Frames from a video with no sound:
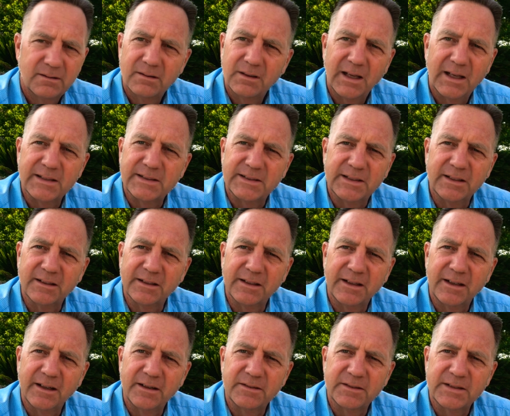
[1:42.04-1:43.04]
I still
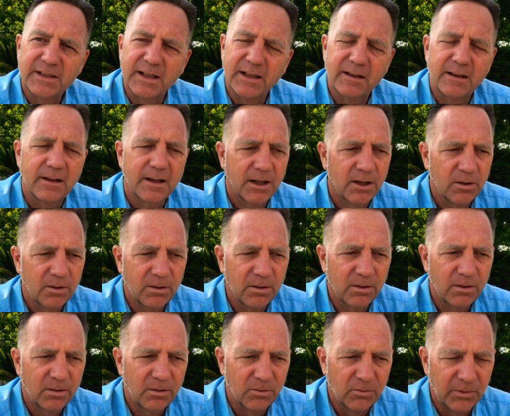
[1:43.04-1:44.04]
didn't understand. They go,
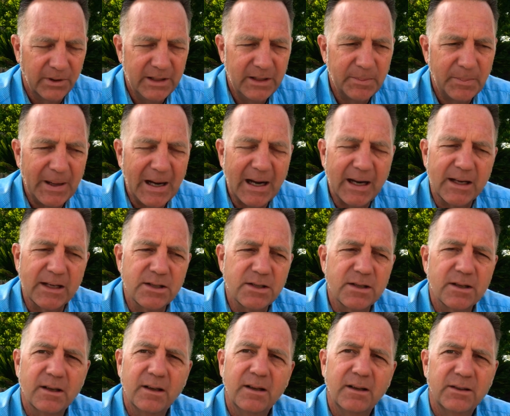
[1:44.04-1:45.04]
Read the package.
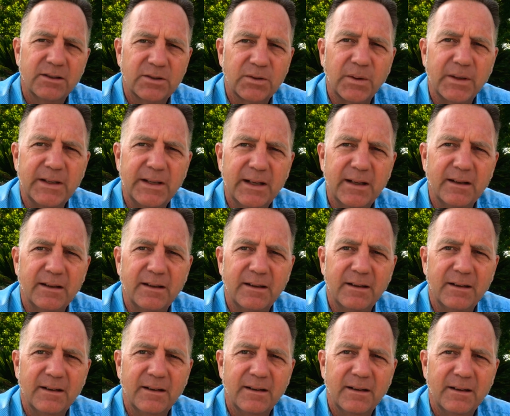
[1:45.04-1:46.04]
So I did.
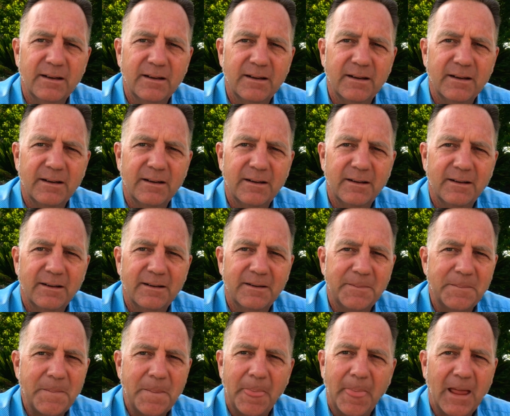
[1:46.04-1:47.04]

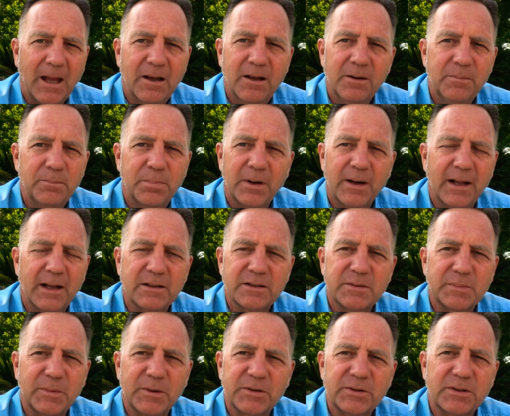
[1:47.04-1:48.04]
I couldn't
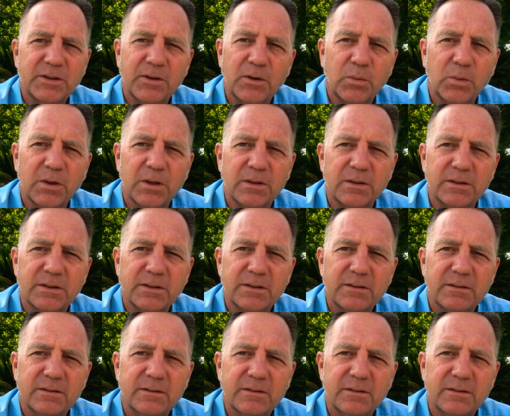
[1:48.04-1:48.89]
pronounce most of the words.